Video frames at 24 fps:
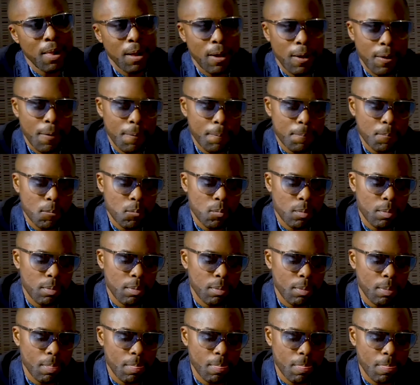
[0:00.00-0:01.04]
I
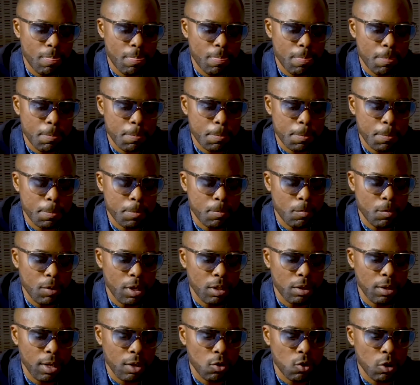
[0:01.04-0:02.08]

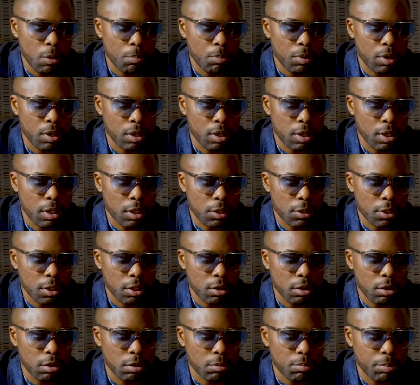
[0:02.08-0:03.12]
grew up in a
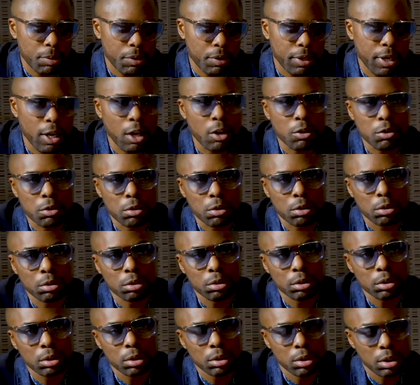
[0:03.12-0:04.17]
single parent
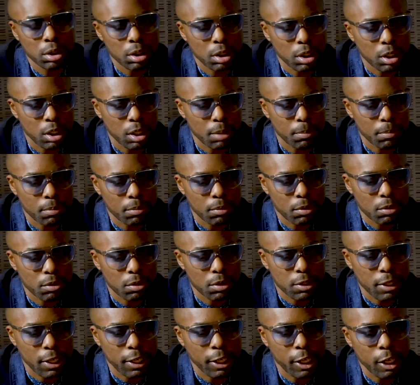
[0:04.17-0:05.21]
household. I
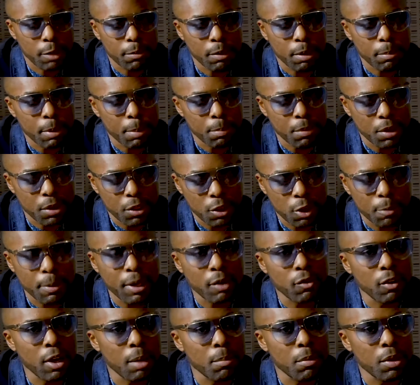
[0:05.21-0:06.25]
was taken care of by my mother and my
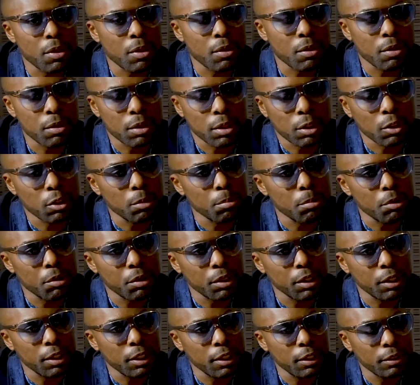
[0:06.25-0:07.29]
grandmother in Little
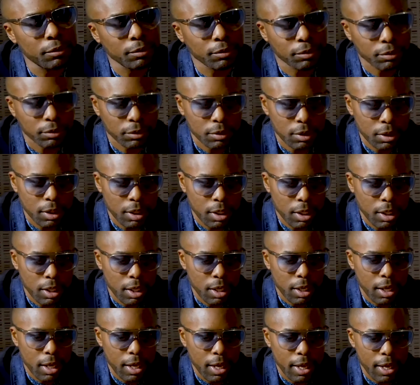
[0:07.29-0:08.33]
Burgundy.
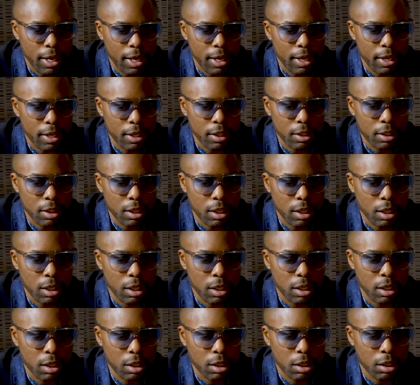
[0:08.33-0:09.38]
And
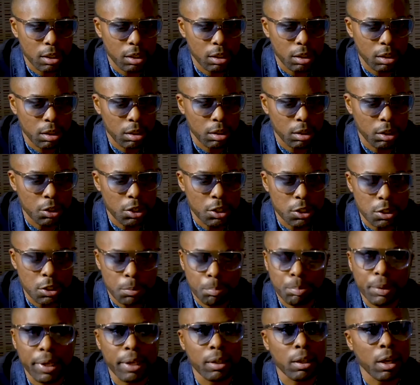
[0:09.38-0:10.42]
I used to
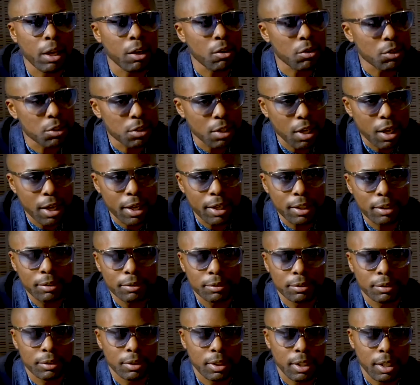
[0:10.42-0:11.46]
play a lot outside,
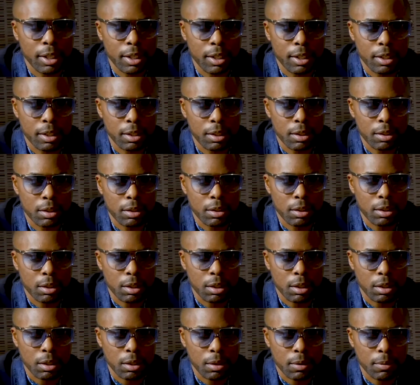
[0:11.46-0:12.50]
and
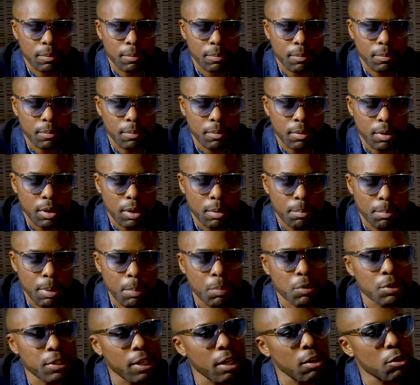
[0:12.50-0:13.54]

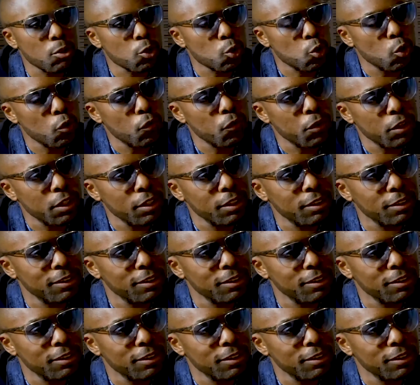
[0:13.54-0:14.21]
people say I was goofy,